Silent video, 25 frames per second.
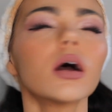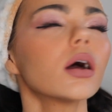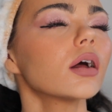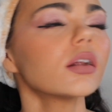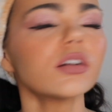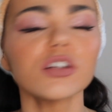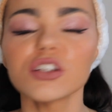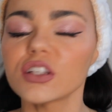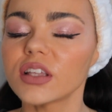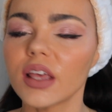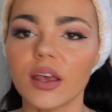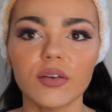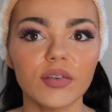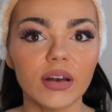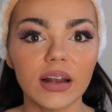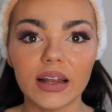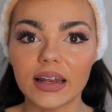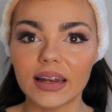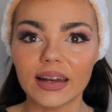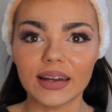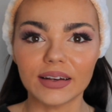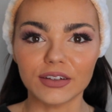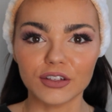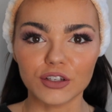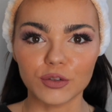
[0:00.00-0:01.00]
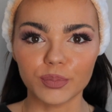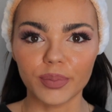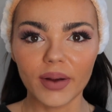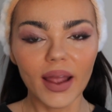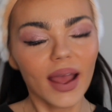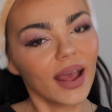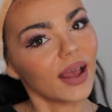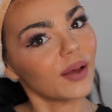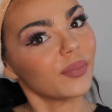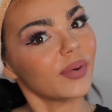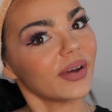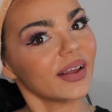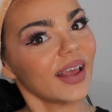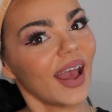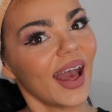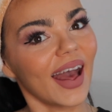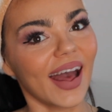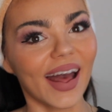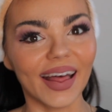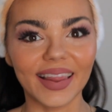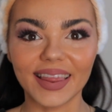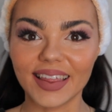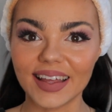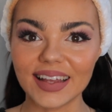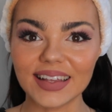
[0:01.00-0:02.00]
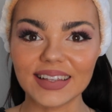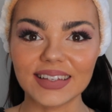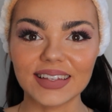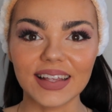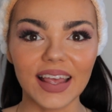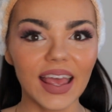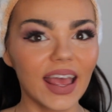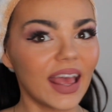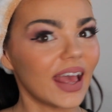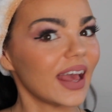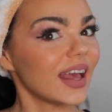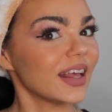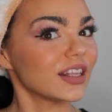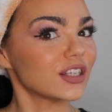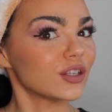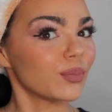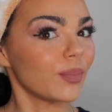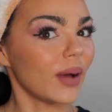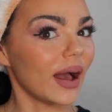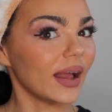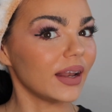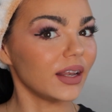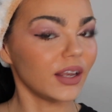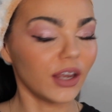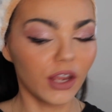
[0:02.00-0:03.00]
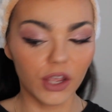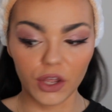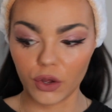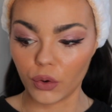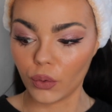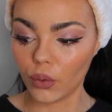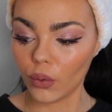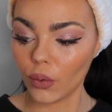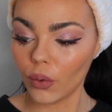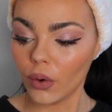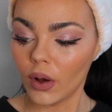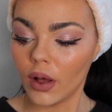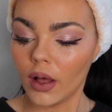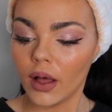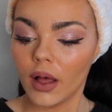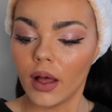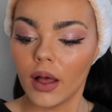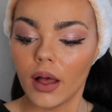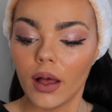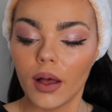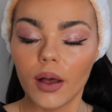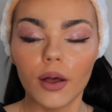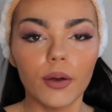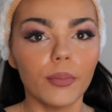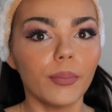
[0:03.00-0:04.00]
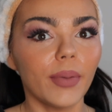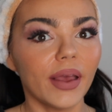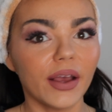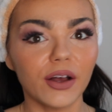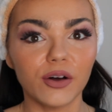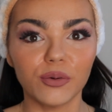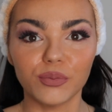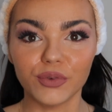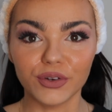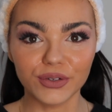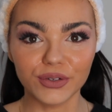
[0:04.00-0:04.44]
and just give it a little spray. But yeah, this is my new makeup